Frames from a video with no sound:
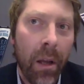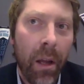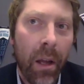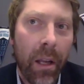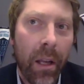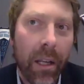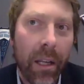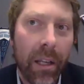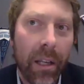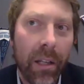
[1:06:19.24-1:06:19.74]

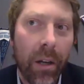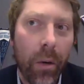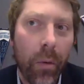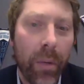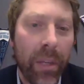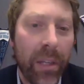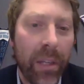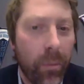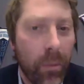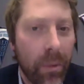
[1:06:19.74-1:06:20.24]

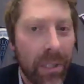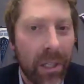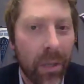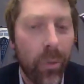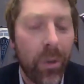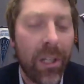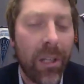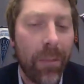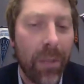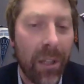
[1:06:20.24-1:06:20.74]

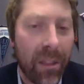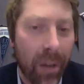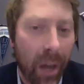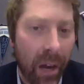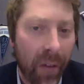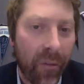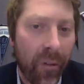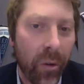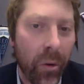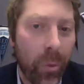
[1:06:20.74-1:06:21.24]
we can be
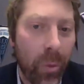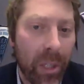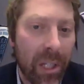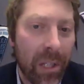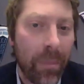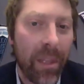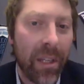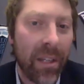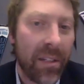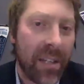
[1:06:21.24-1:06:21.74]
thoughtful and we can
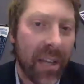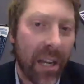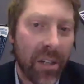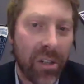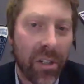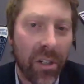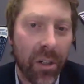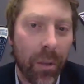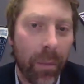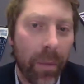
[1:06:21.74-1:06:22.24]
be
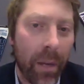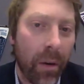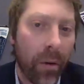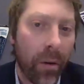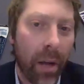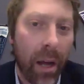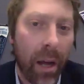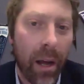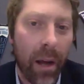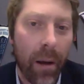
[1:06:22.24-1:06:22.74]
intentional about
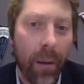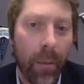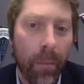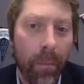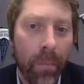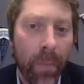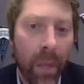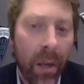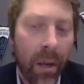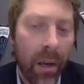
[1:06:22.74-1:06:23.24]

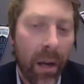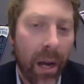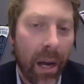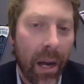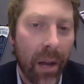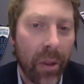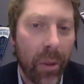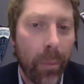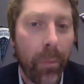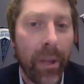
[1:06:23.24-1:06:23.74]

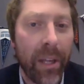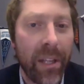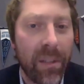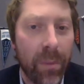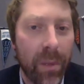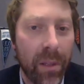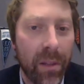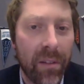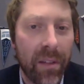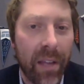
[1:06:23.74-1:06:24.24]
the
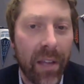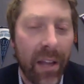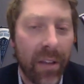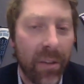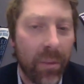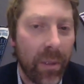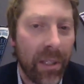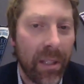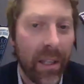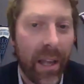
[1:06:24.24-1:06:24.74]
placements as
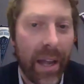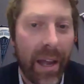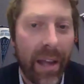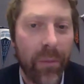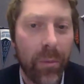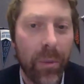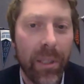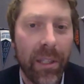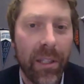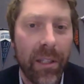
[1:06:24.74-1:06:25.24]
we
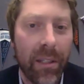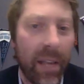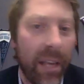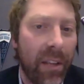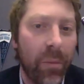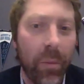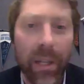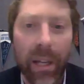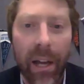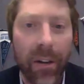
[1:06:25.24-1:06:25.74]

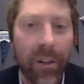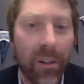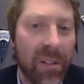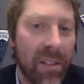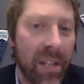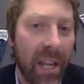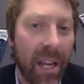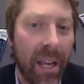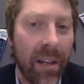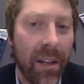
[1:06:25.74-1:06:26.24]

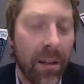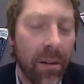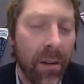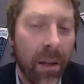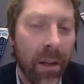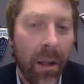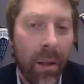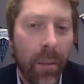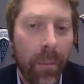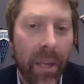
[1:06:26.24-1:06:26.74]
understand and
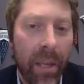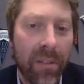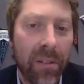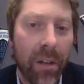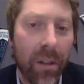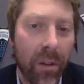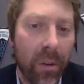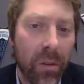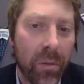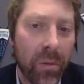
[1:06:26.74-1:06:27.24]
based
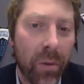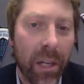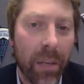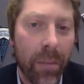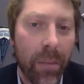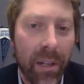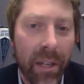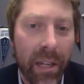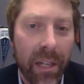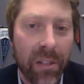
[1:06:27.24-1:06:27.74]
on those
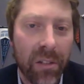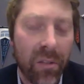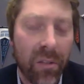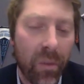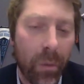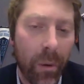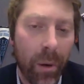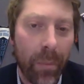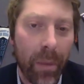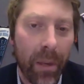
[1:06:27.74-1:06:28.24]
recommendations
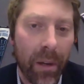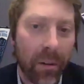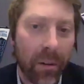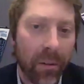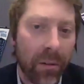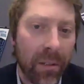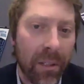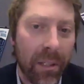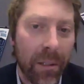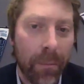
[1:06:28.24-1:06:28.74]
from our
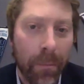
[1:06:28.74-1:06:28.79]
medical team.